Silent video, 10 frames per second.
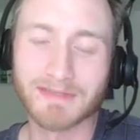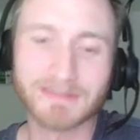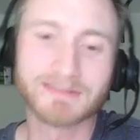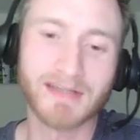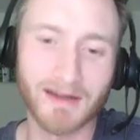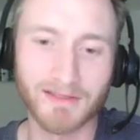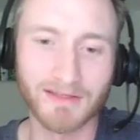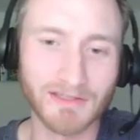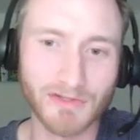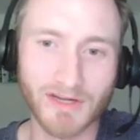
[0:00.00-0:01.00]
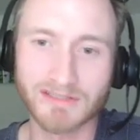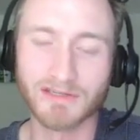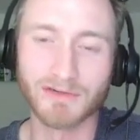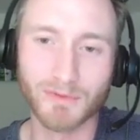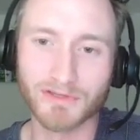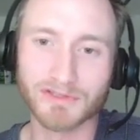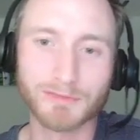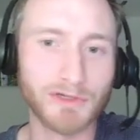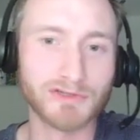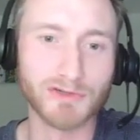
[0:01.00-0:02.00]
it's kind of thing that you gotta see it with your
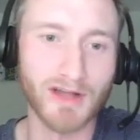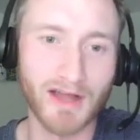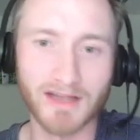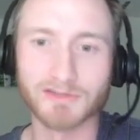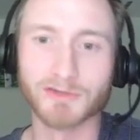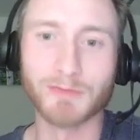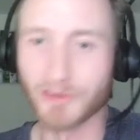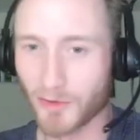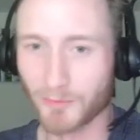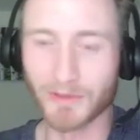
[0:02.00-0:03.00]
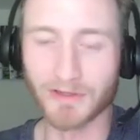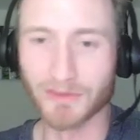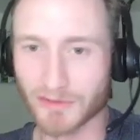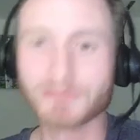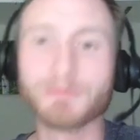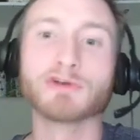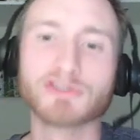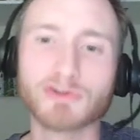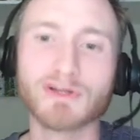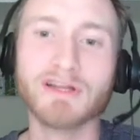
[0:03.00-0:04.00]
spiritual eyes, or be open, or
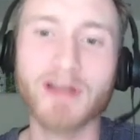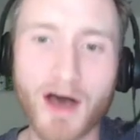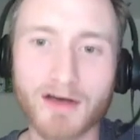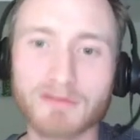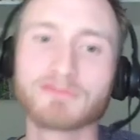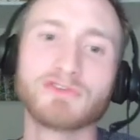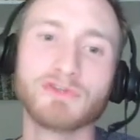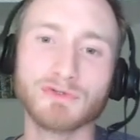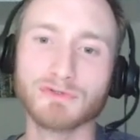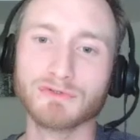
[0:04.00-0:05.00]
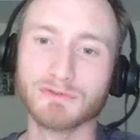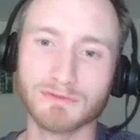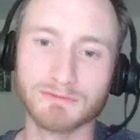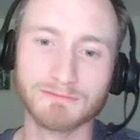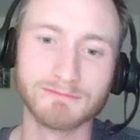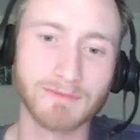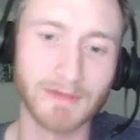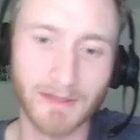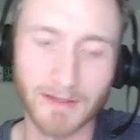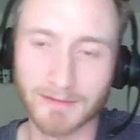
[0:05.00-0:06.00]
spiritual enough to
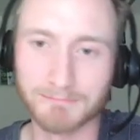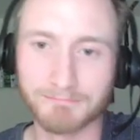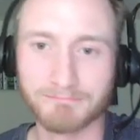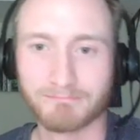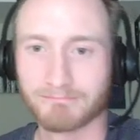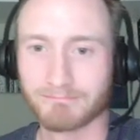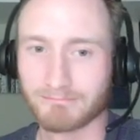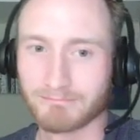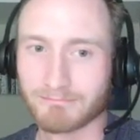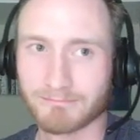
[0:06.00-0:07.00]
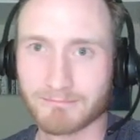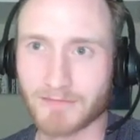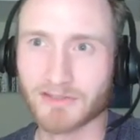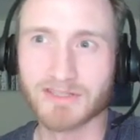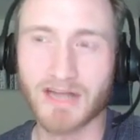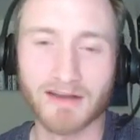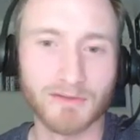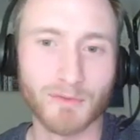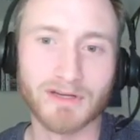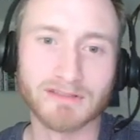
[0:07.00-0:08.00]
um, understand it,
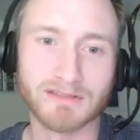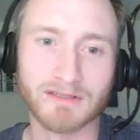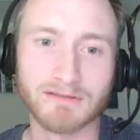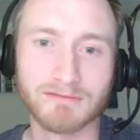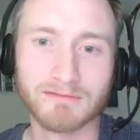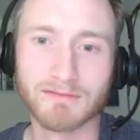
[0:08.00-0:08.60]
witness it.